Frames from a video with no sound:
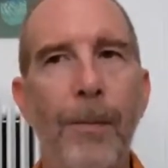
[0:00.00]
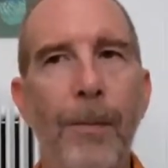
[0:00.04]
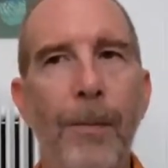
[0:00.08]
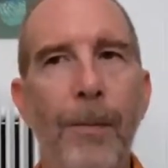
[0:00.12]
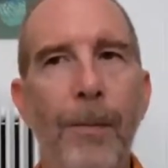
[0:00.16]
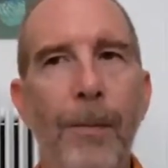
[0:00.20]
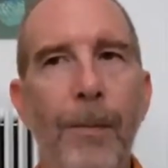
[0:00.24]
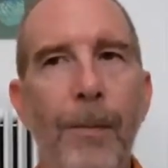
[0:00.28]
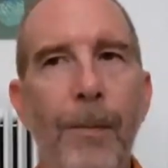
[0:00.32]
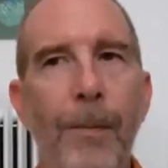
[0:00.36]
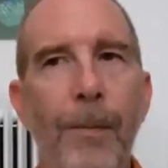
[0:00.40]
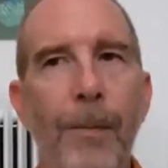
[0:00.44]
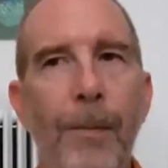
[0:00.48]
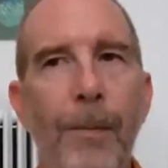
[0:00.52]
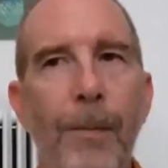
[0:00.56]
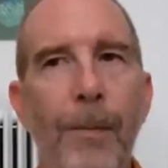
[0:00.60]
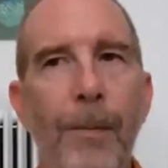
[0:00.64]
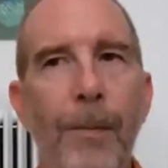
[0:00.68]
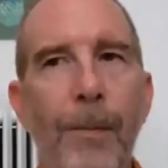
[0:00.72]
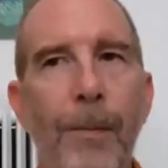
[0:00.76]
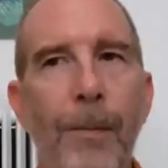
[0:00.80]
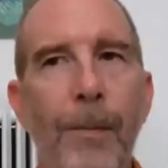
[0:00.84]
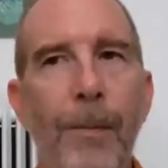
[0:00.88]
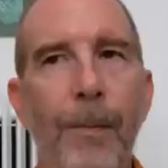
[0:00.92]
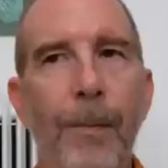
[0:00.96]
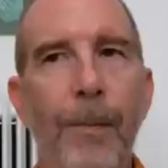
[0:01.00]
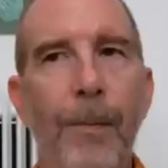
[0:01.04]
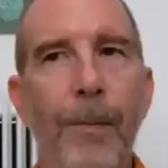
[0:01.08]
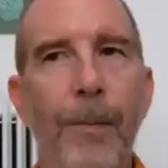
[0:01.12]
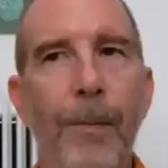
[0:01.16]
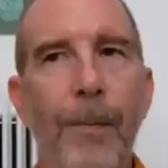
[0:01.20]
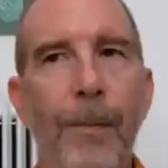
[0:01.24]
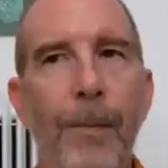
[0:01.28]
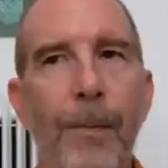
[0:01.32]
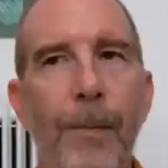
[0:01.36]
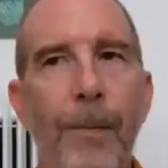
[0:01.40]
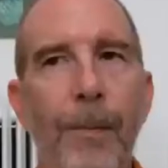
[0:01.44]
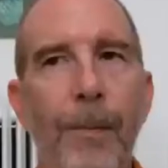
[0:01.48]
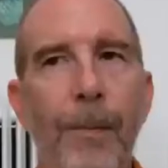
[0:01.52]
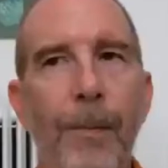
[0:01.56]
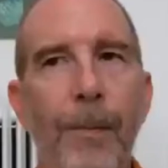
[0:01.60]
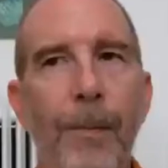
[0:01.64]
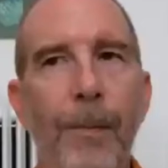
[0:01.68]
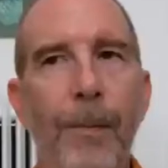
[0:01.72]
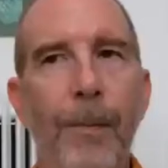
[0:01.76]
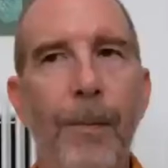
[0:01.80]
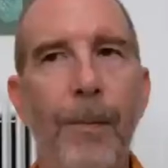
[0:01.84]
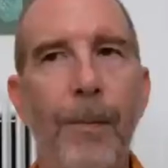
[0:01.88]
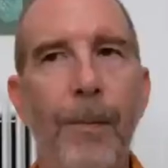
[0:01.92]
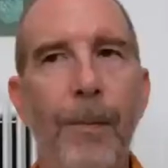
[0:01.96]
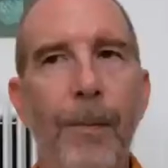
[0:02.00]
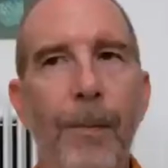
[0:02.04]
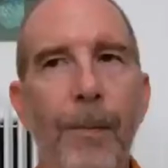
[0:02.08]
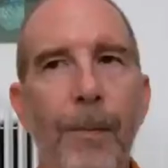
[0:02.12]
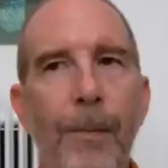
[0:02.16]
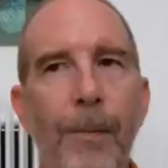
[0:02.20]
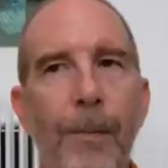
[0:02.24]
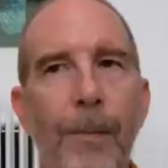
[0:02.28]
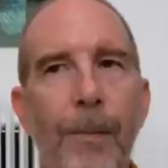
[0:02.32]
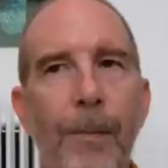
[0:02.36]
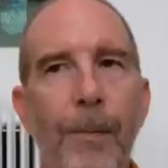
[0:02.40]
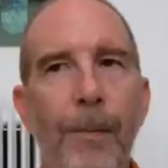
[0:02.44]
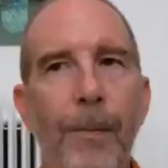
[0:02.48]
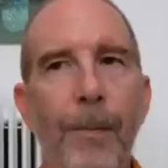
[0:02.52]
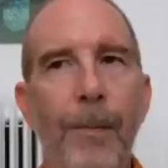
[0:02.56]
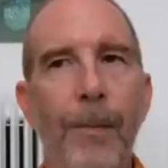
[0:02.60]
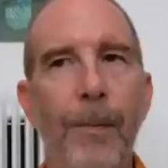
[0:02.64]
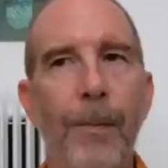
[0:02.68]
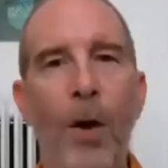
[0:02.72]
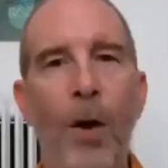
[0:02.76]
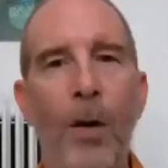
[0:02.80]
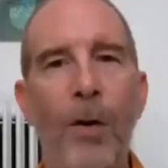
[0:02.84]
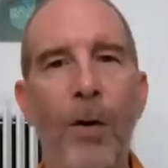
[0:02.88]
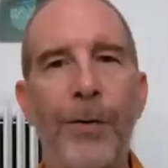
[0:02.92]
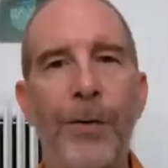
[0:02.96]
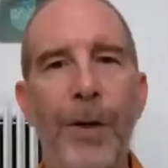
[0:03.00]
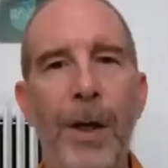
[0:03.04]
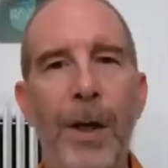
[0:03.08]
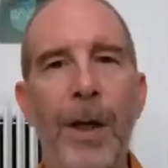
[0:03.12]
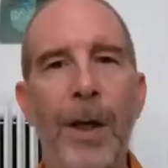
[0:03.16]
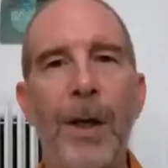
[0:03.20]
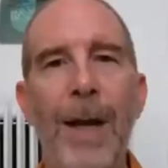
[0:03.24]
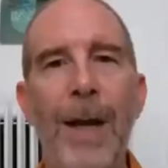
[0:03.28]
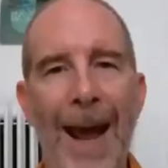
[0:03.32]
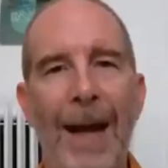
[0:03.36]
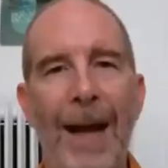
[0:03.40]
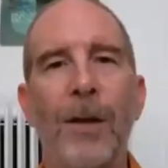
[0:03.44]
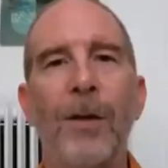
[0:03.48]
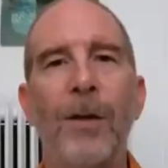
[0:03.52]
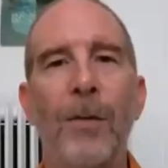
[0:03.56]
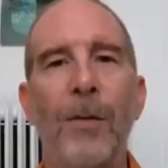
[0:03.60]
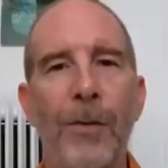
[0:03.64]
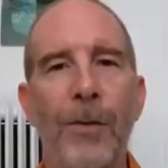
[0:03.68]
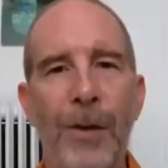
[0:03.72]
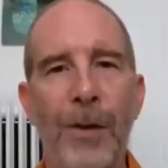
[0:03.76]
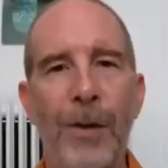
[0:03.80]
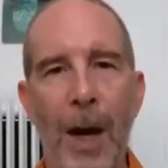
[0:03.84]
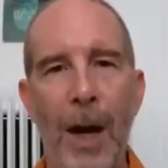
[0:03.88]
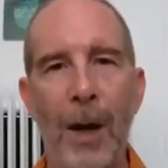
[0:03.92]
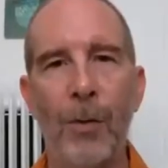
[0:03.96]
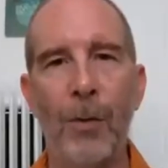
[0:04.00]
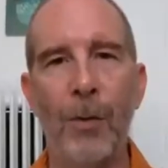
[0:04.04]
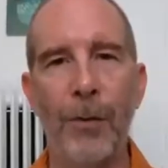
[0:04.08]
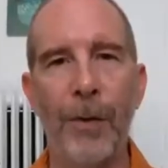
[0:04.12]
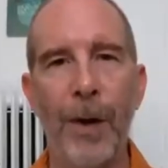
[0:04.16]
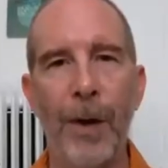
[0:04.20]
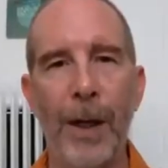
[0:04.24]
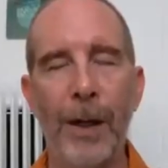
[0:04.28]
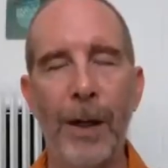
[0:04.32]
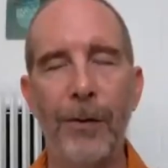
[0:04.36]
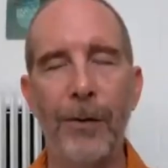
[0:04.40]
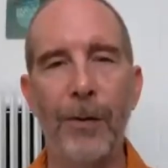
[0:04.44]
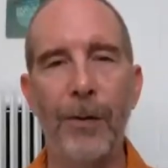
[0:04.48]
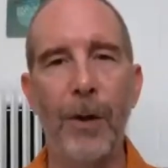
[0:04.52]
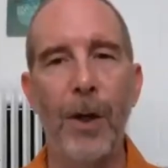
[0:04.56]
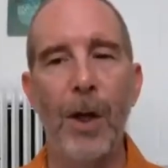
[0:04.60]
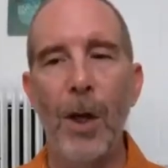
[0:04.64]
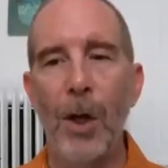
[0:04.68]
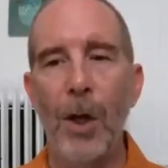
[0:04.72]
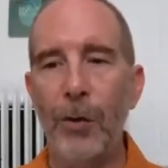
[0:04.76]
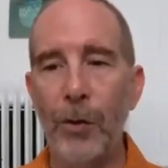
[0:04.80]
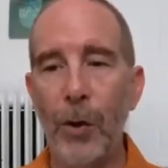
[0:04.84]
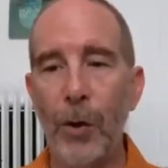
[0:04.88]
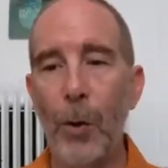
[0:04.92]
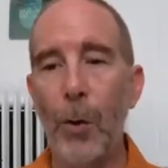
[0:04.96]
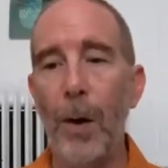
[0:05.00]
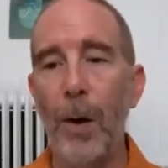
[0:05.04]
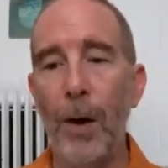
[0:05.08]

the spiritual nature of everything involved in an act of sacrifice.